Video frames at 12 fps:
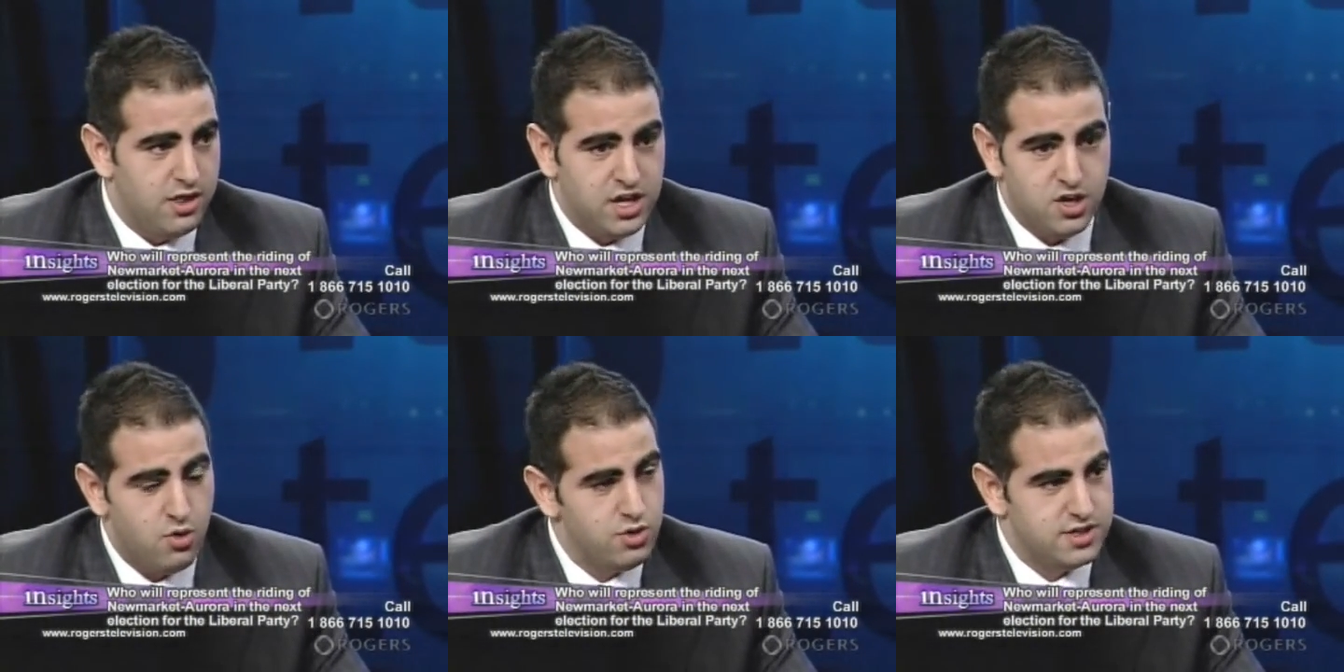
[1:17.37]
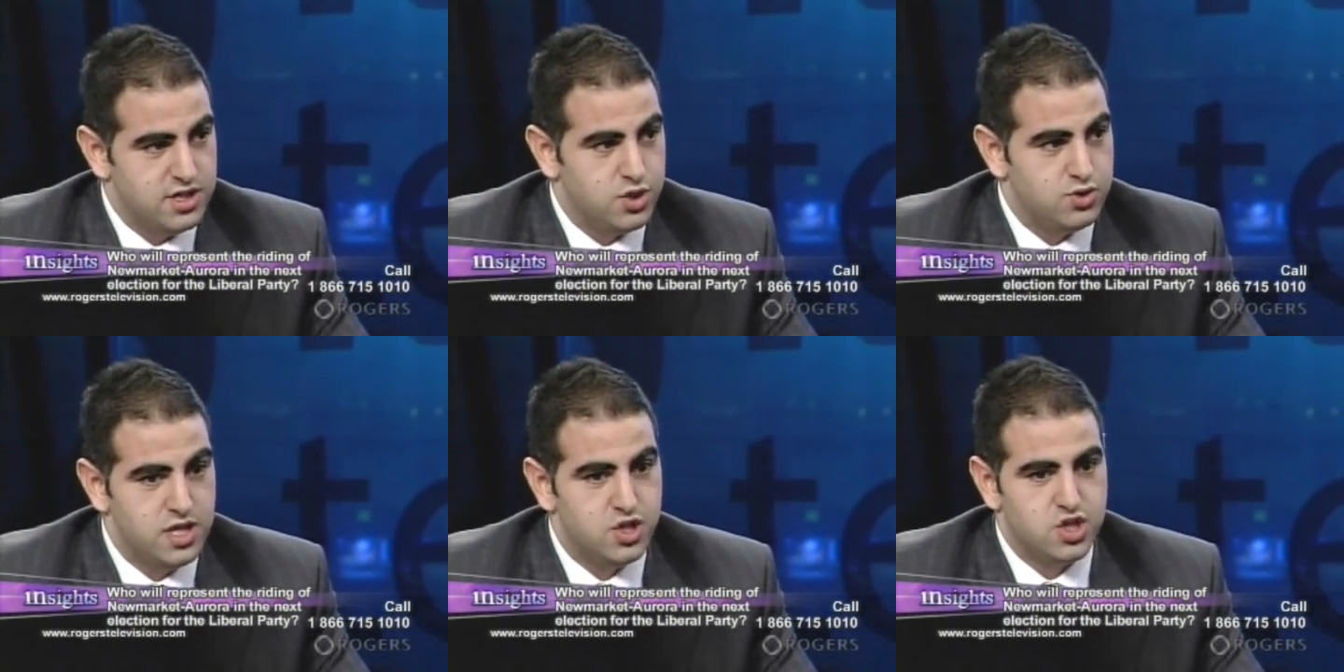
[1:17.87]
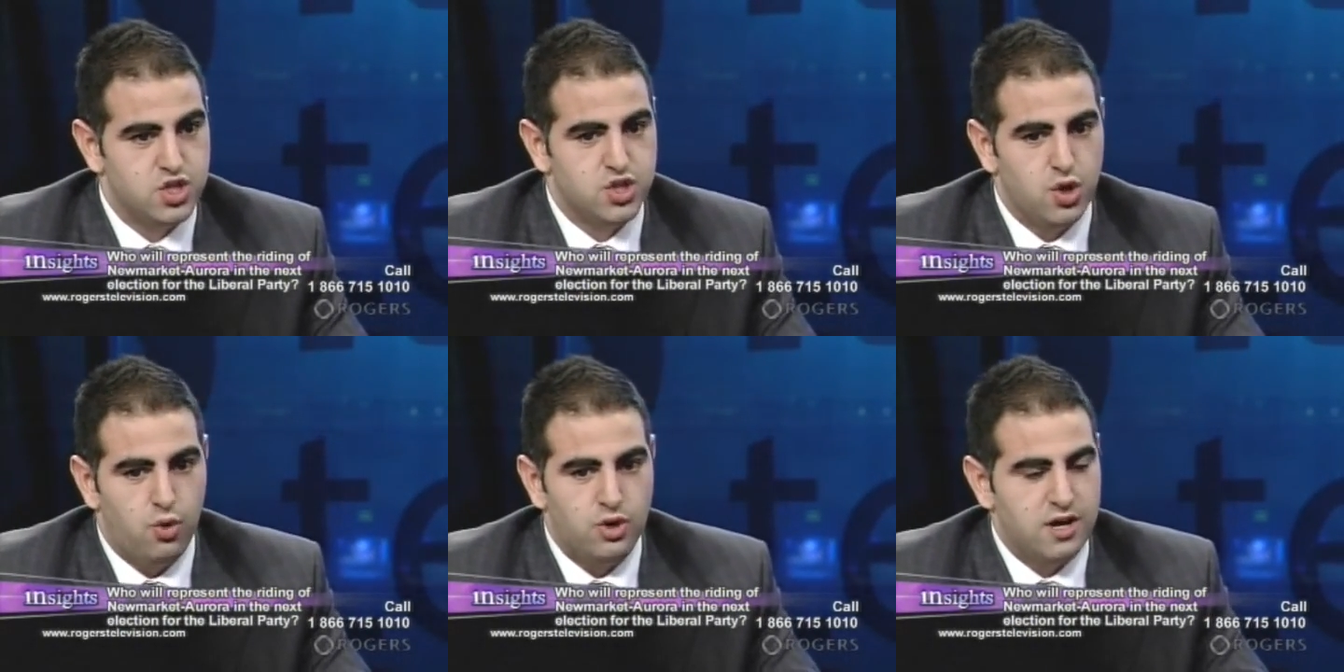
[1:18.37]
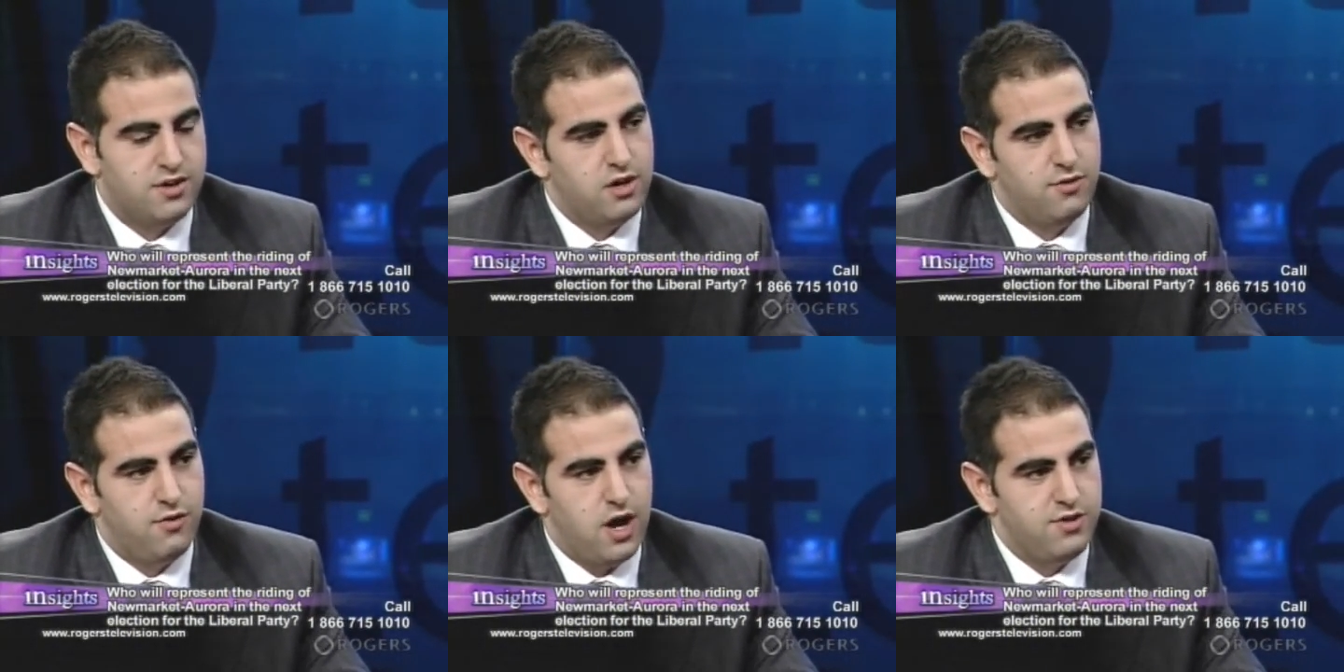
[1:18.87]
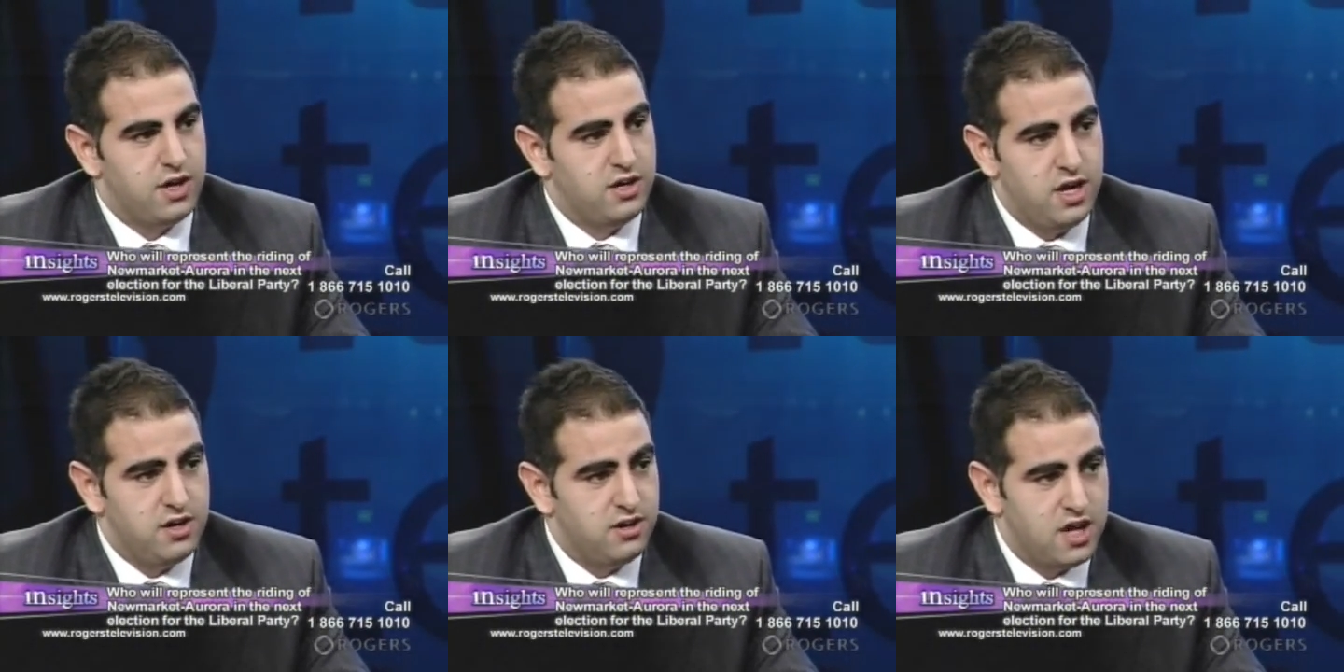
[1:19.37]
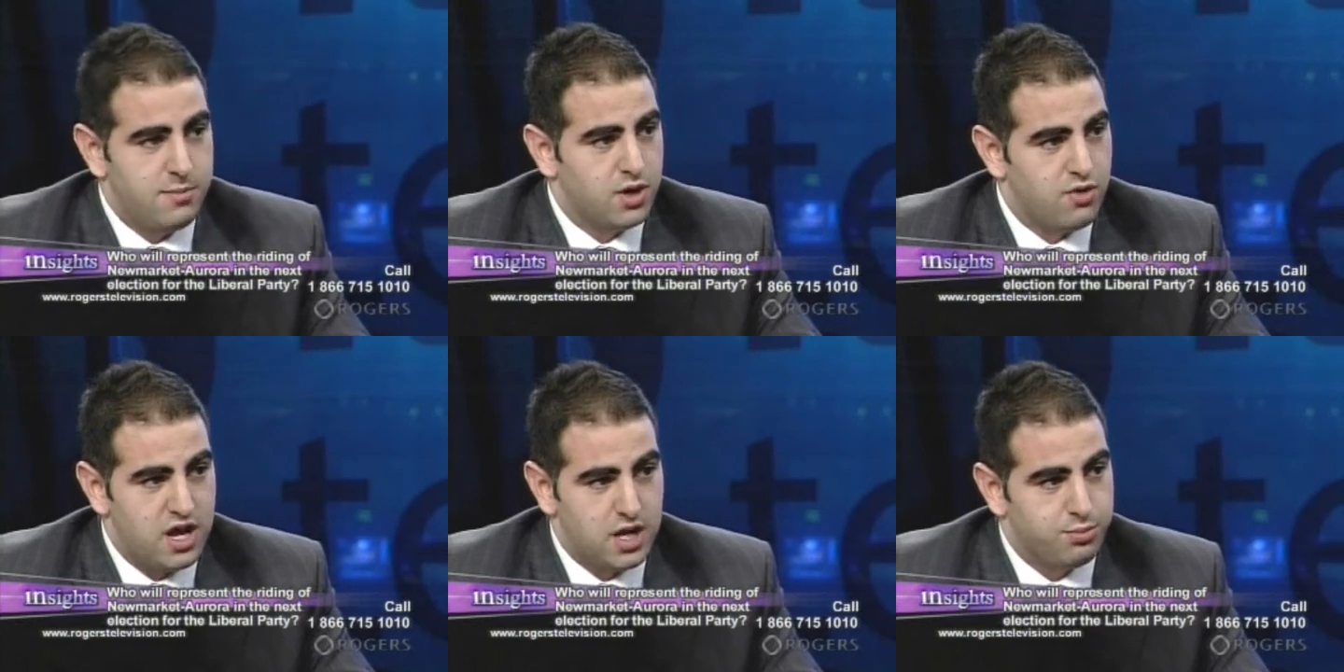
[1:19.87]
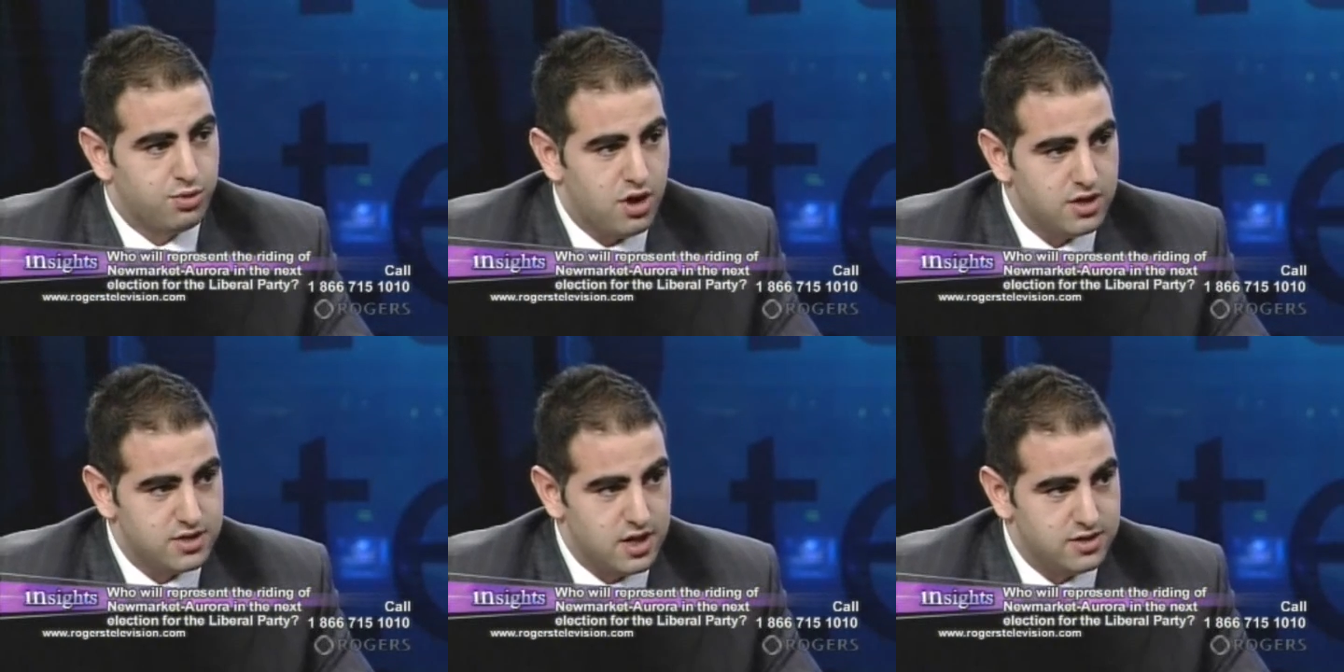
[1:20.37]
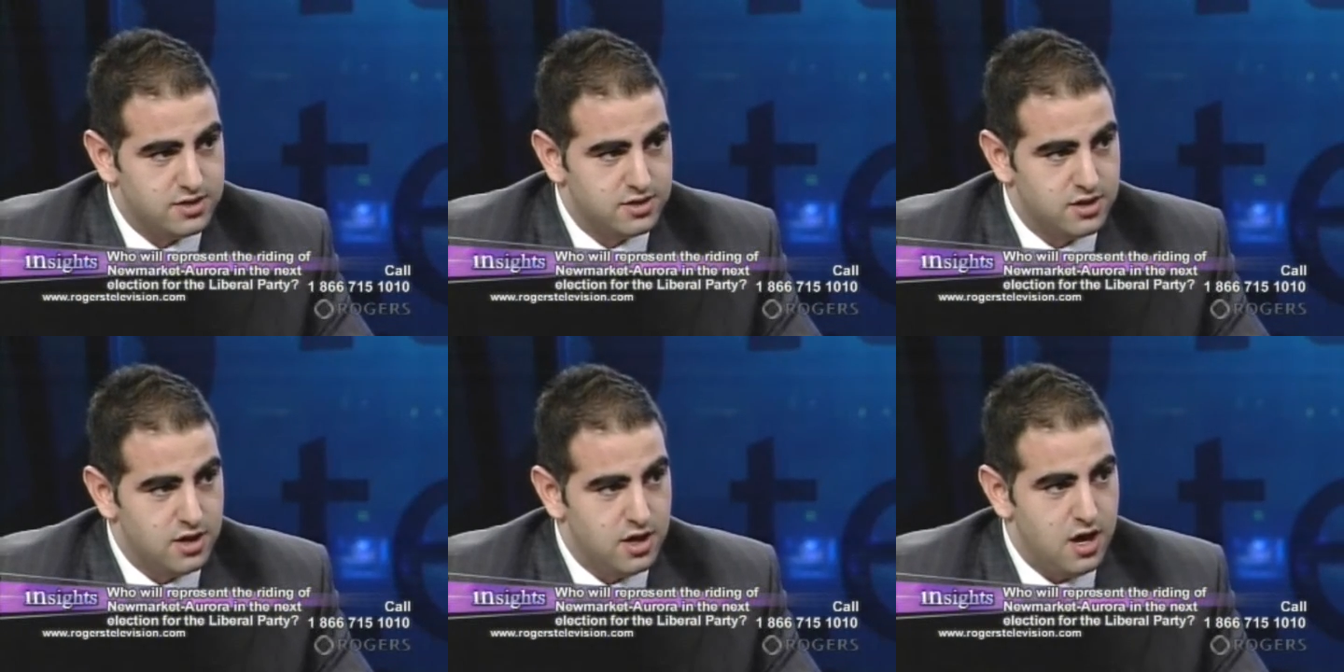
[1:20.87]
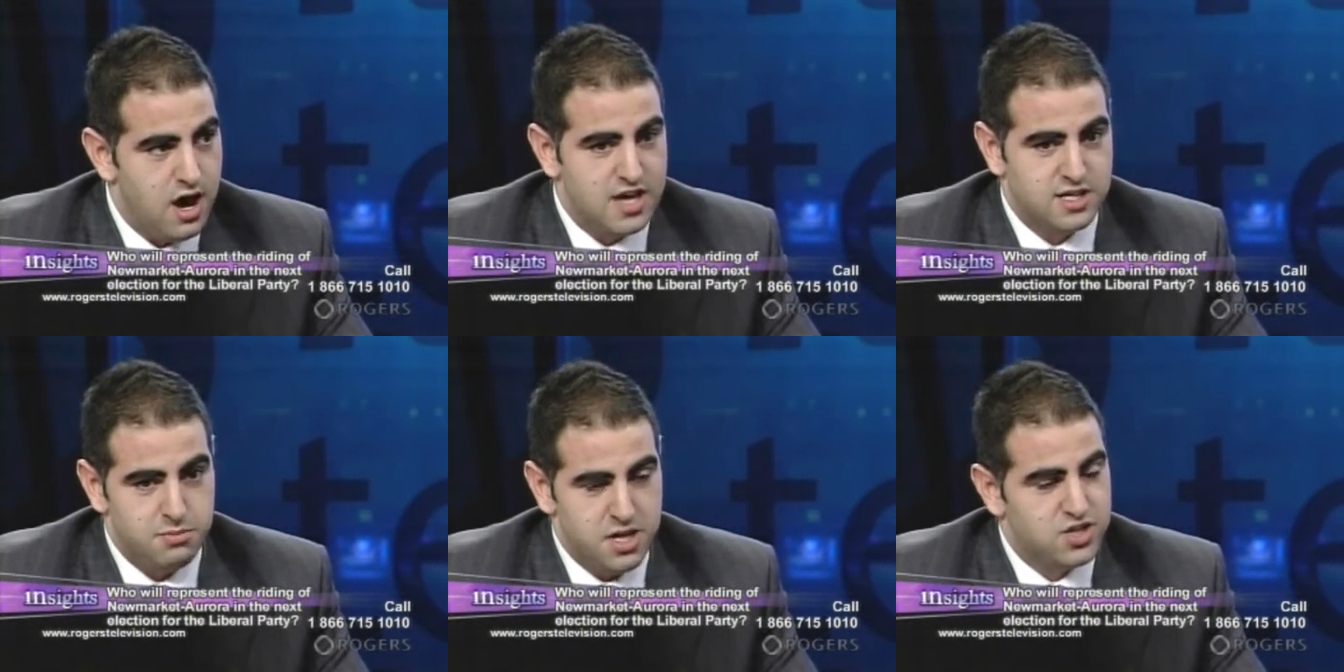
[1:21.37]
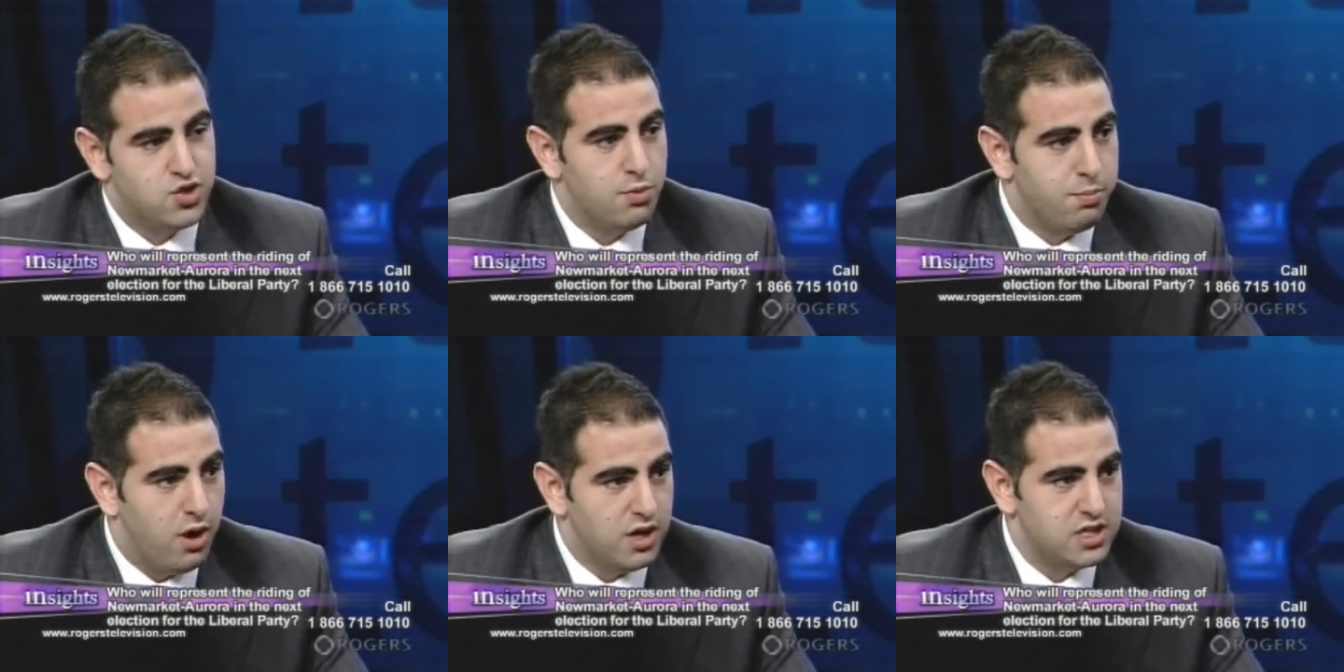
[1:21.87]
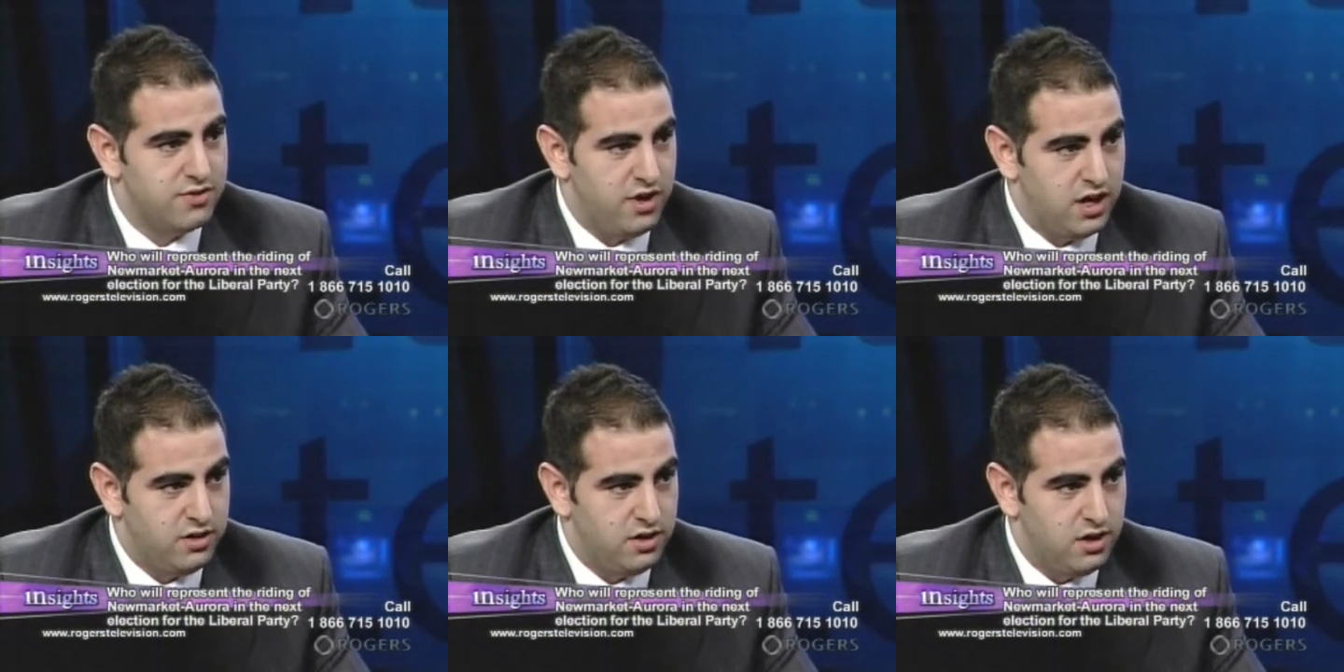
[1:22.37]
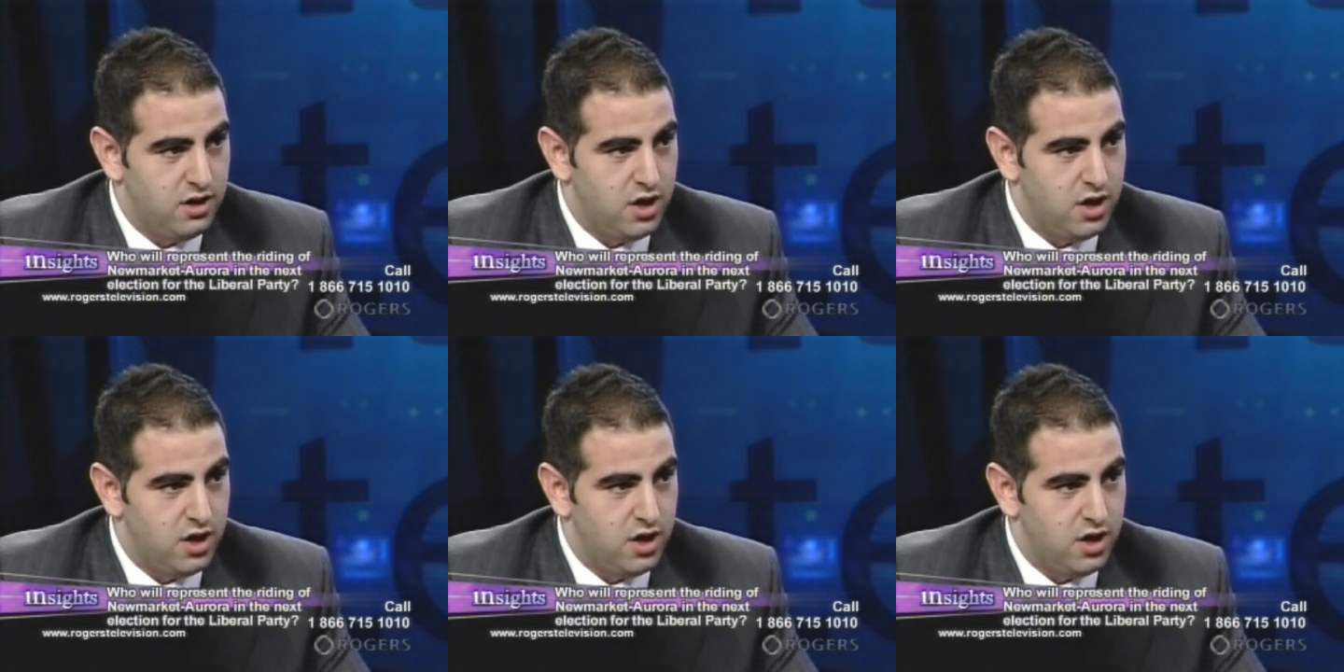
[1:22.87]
They know these issues, they just don't identify the Canadian democratic process as a means to a positive end